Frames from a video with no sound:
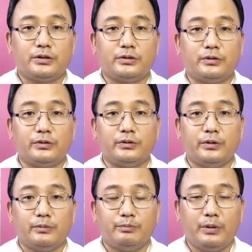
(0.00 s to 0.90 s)
So
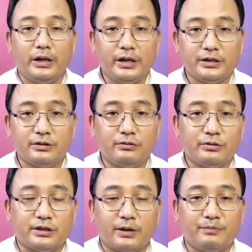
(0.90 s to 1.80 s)
please do
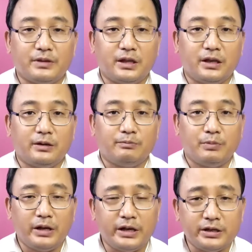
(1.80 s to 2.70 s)
something,
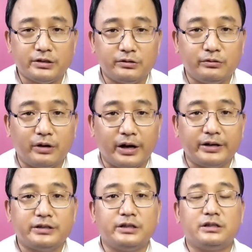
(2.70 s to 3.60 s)
please do
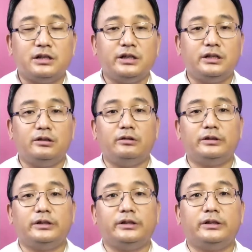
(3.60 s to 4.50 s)
urgently,
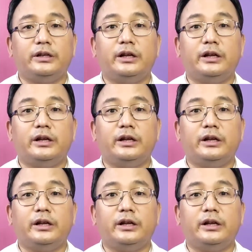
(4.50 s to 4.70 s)
doctor,"